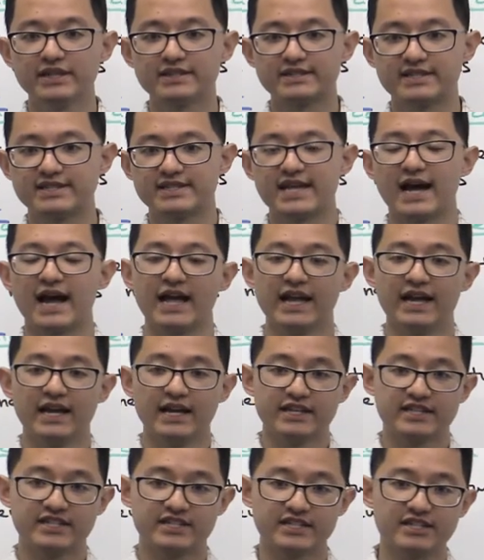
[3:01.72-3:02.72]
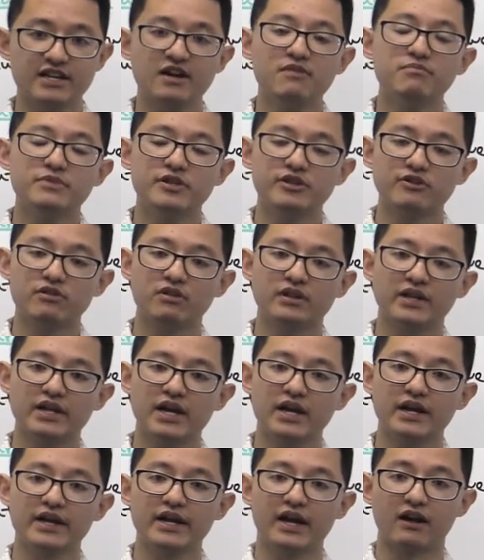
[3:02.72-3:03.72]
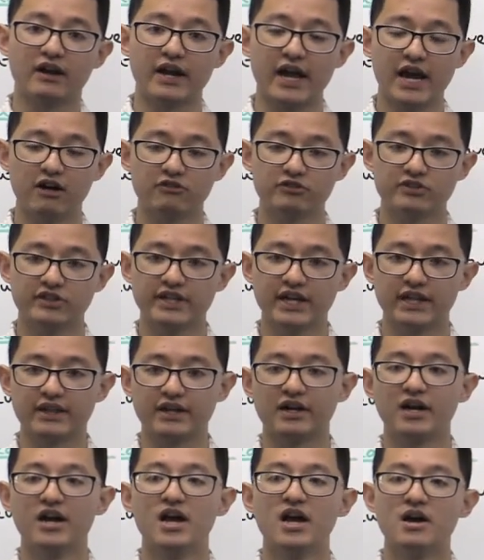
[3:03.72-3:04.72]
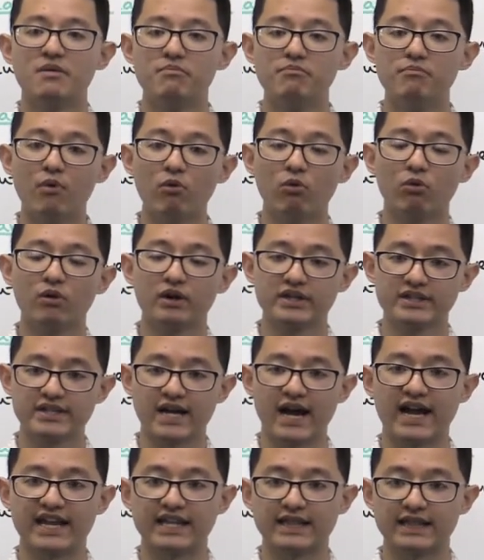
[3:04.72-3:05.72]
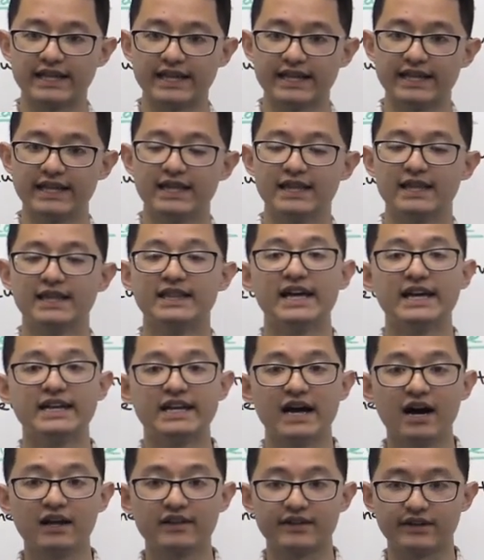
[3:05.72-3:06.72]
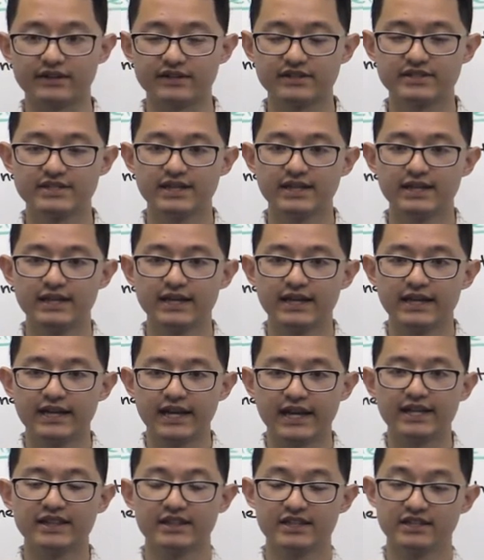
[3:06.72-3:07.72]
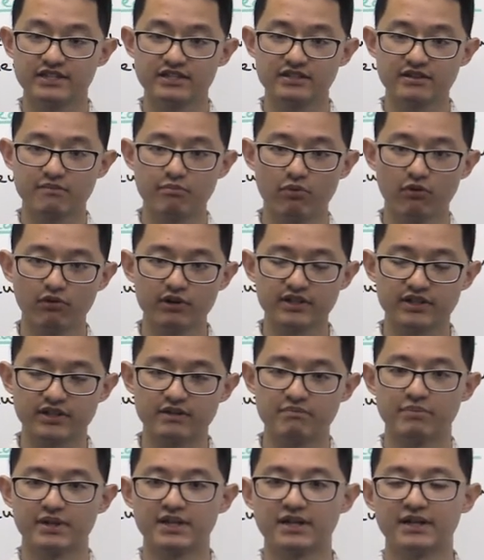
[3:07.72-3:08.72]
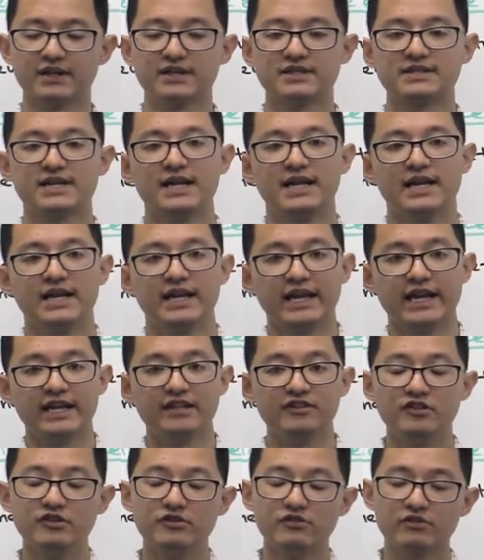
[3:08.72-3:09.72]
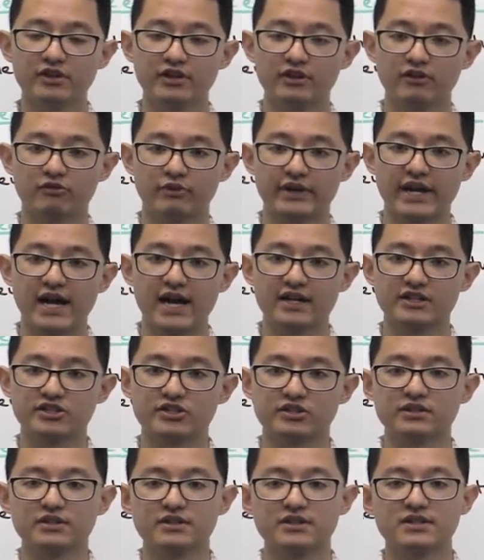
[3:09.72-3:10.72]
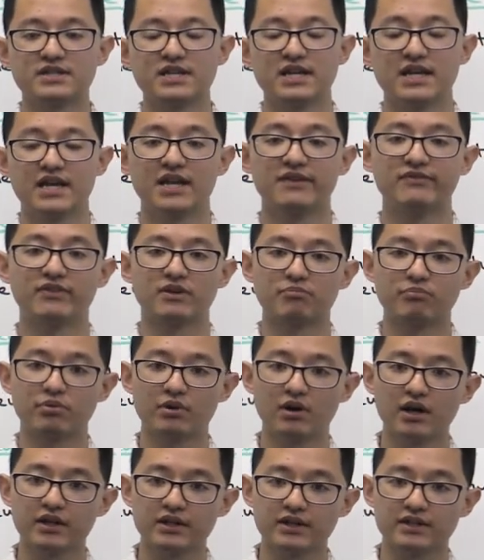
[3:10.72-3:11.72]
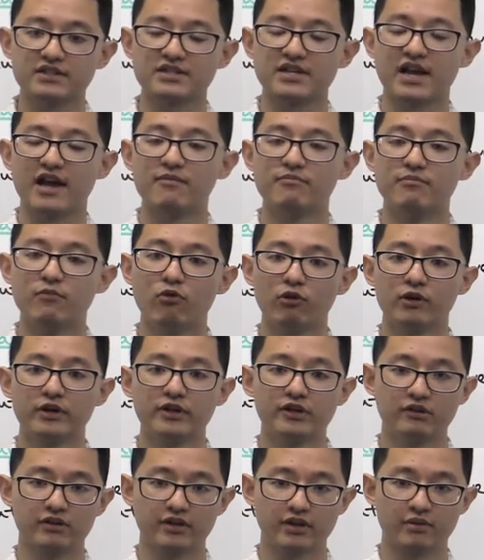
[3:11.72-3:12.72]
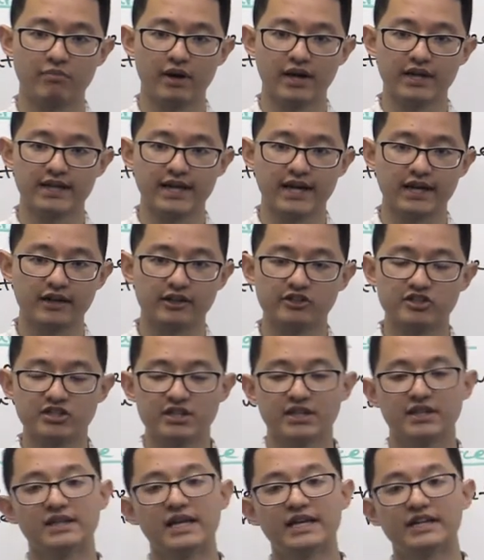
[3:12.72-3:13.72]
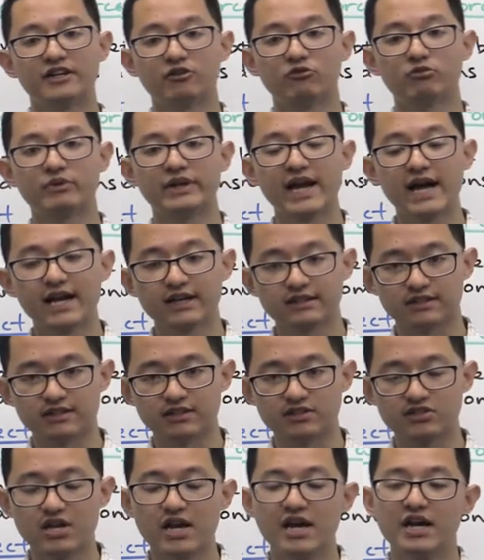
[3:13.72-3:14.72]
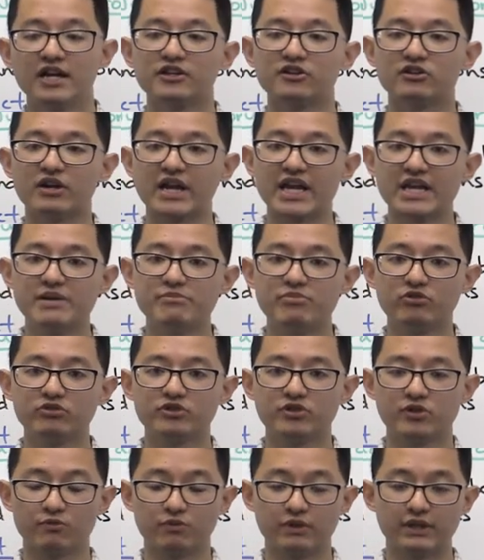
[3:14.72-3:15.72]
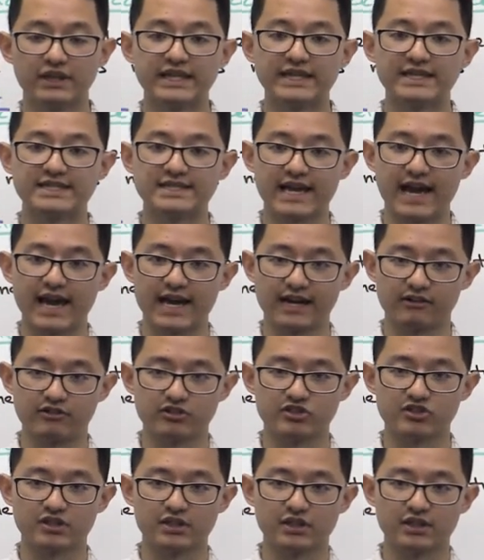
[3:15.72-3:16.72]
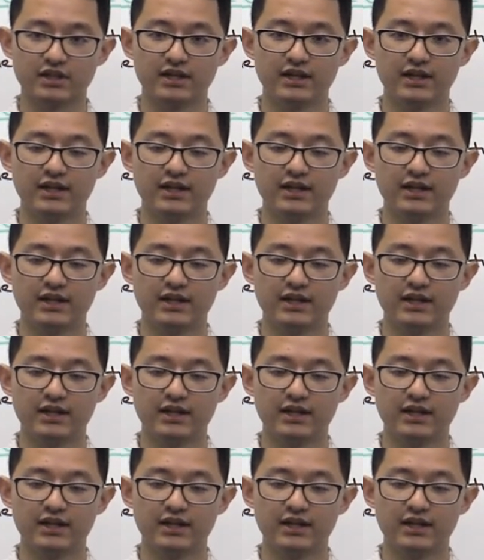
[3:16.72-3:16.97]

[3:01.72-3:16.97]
means is that some nuclei are held together more tightly than others. And this is important because in nuclear reactions, if your products have more nuclear binding energy than your reactants, you're able to release energy.